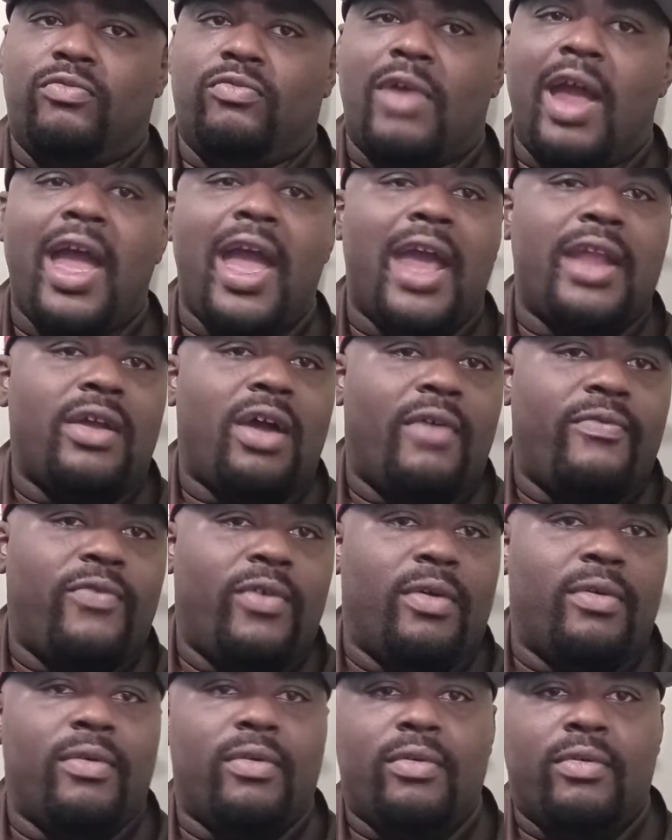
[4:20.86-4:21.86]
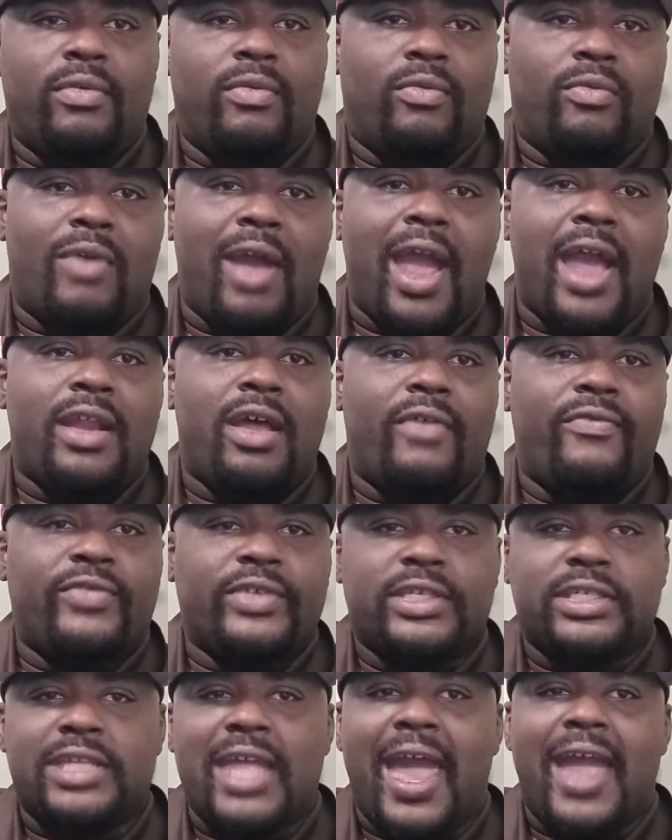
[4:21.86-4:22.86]
Ride off
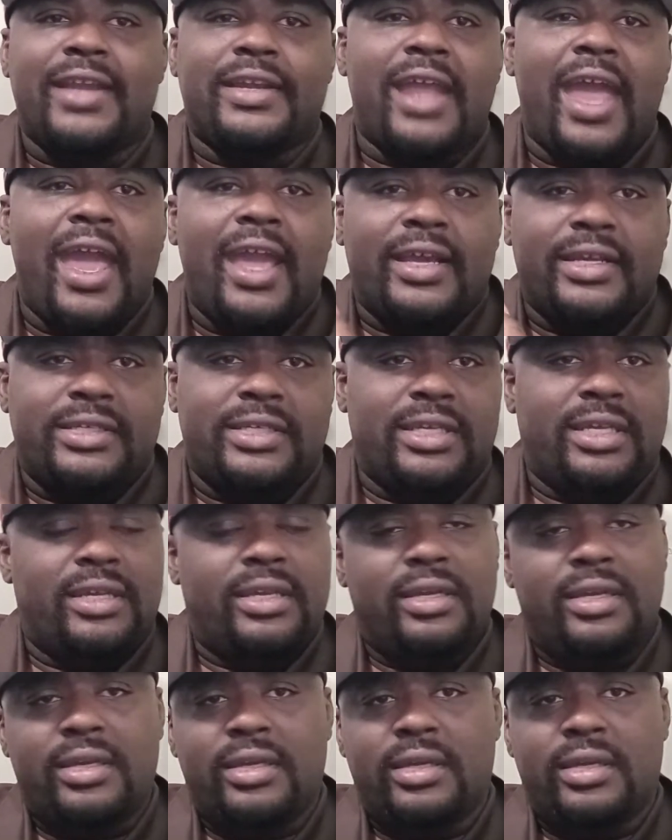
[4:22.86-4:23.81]
for stat decks?